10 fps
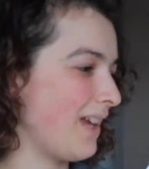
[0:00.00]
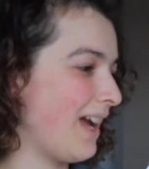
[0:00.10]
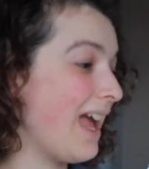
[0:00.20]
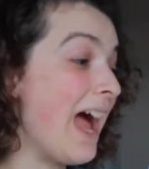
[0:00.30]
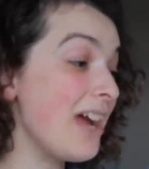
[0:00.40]

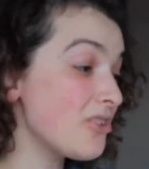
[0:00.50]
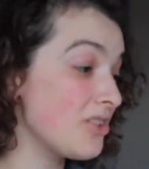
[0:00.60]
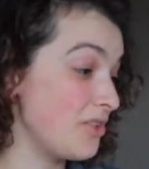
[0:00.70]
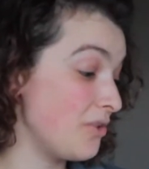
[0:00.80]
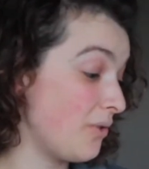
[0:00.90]
I
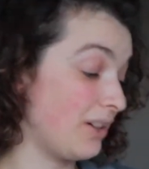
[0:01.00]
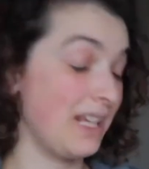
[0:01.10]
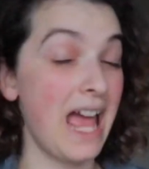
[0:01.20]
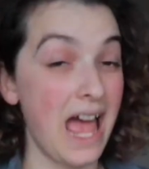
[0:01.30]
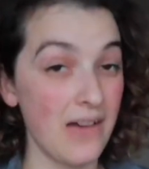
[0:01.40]
actually do already
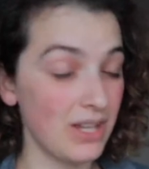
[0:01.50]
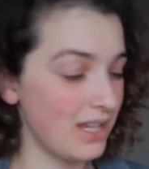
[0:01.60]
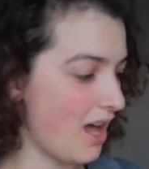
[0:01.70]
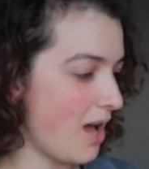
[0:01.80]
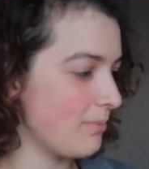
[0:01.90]
have a
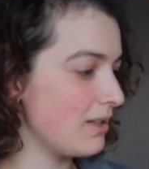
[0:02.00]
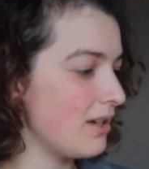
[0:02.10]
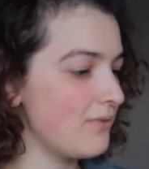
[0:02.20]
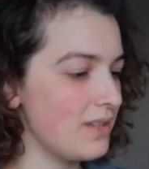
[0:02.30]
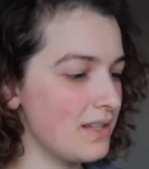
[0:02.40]
copy
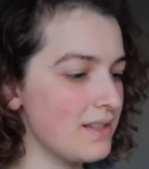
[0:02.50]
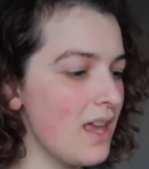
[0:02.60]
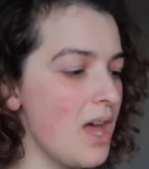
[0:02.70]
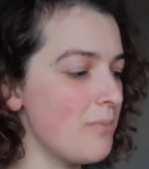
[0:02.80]
of this,